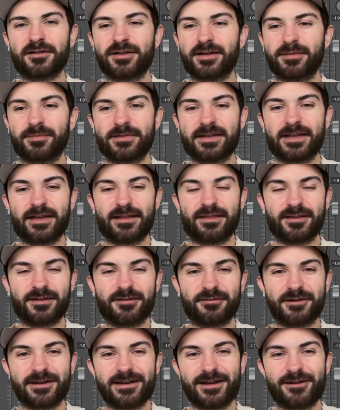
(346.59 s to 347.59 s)
I can't think
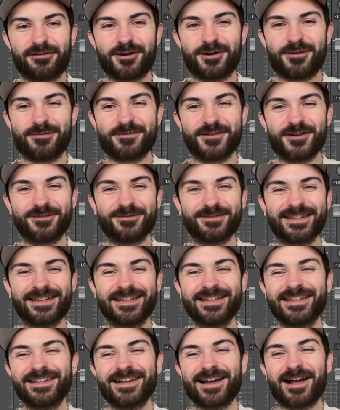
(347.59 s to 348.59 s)
right now while I'm filming
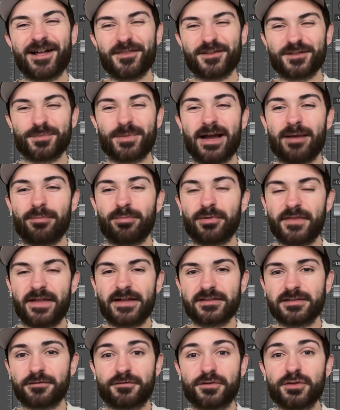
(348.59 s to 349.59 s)
on the spot, but
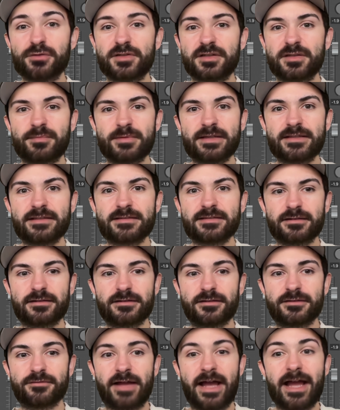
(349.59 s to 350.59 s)
that's a few dBs
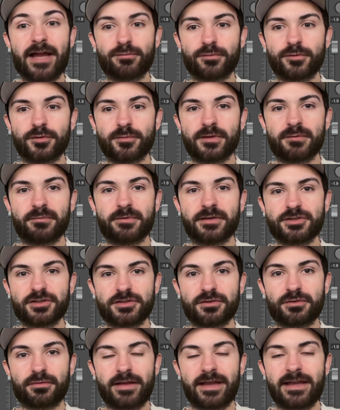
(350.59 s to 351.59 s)
of headroom that we just
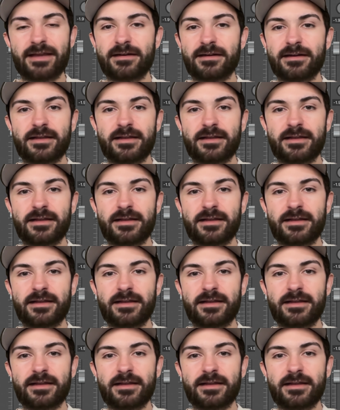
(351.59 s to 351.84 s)
created.